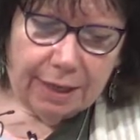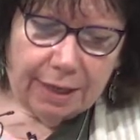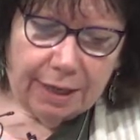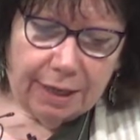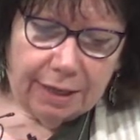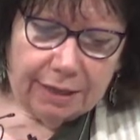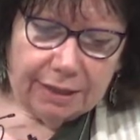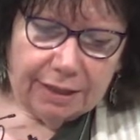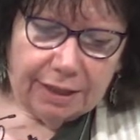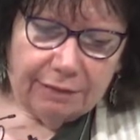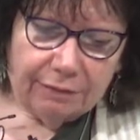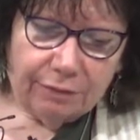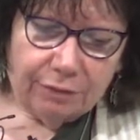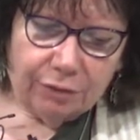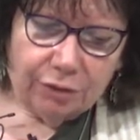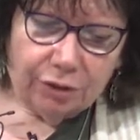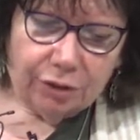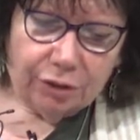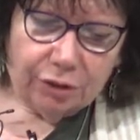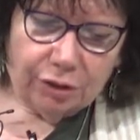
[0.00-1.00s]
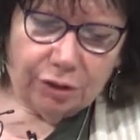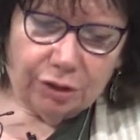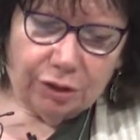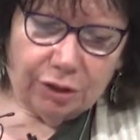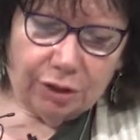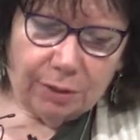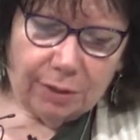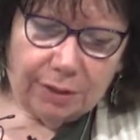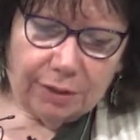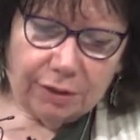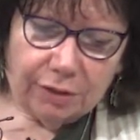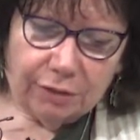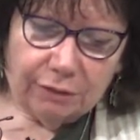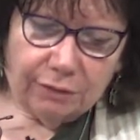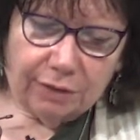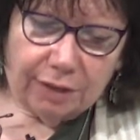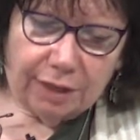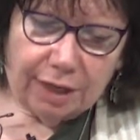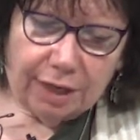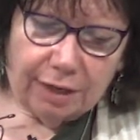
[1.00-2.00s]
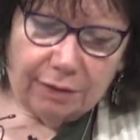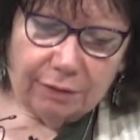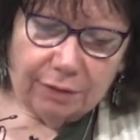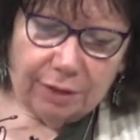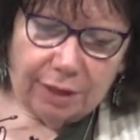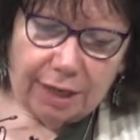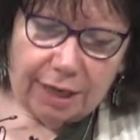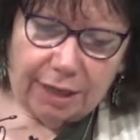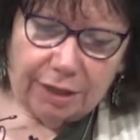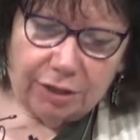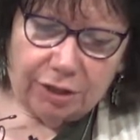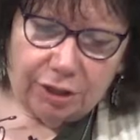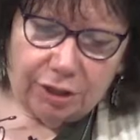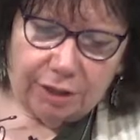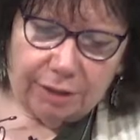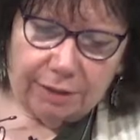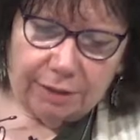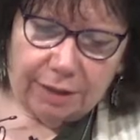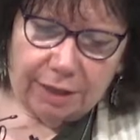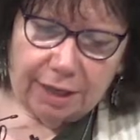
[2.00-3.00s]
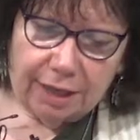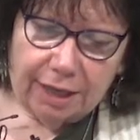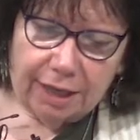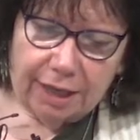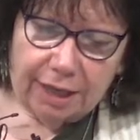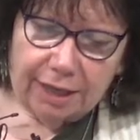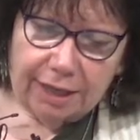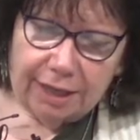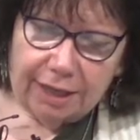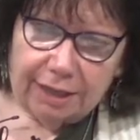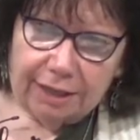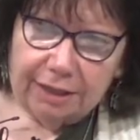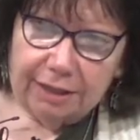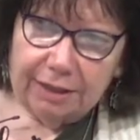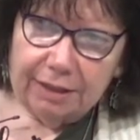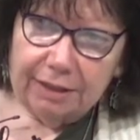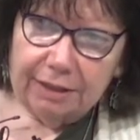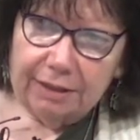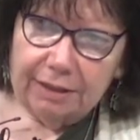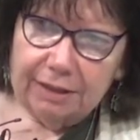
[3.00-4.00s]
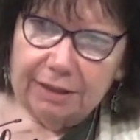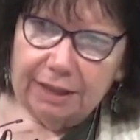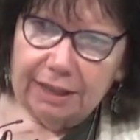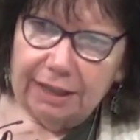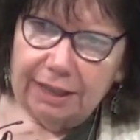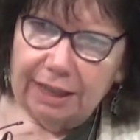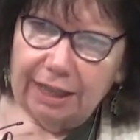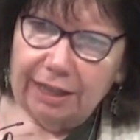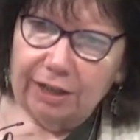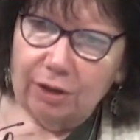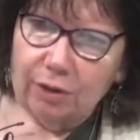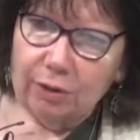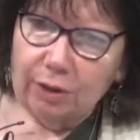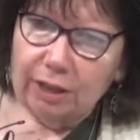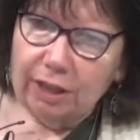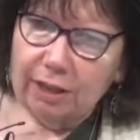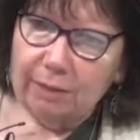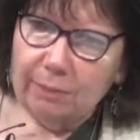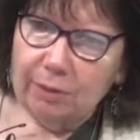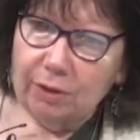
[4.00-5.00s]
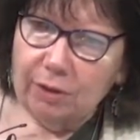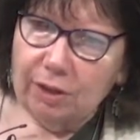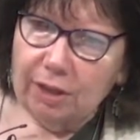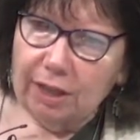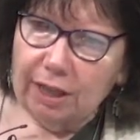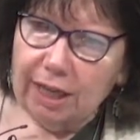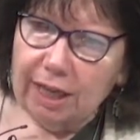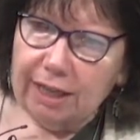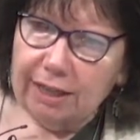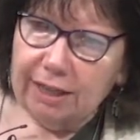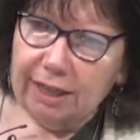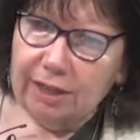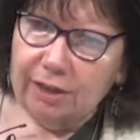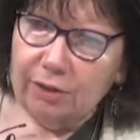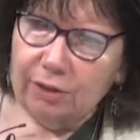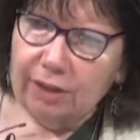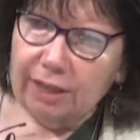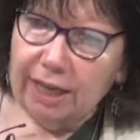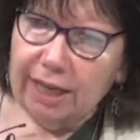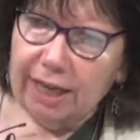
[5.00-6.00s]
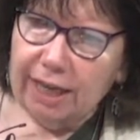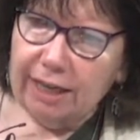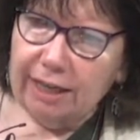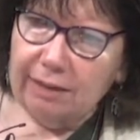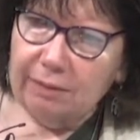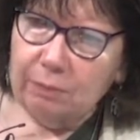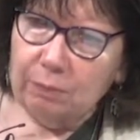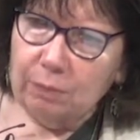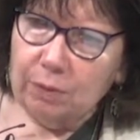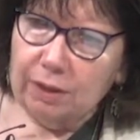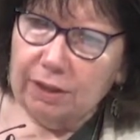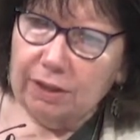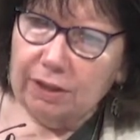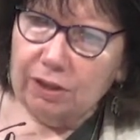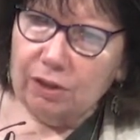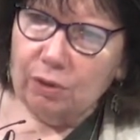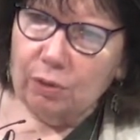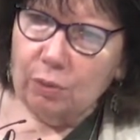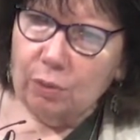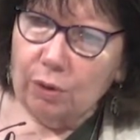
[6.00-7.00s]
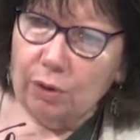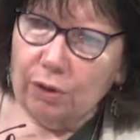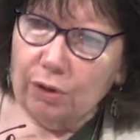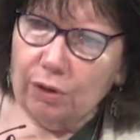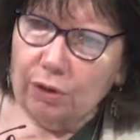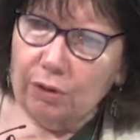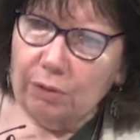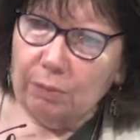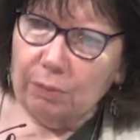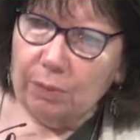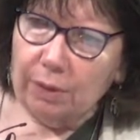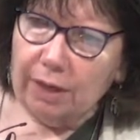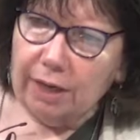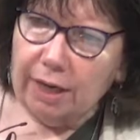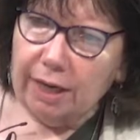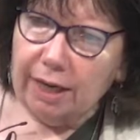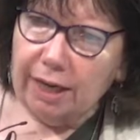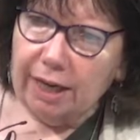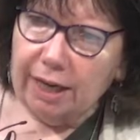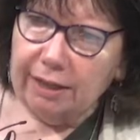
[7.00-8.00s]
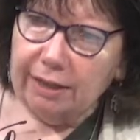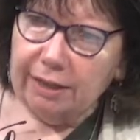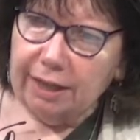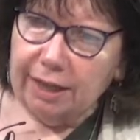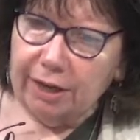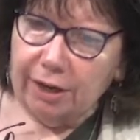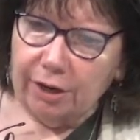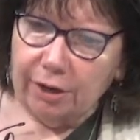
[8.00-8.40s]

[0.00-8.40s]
Several churches ago, I served a congregation that didn't like Holy Communion a lot. They'd only had it once a quarter when I got there.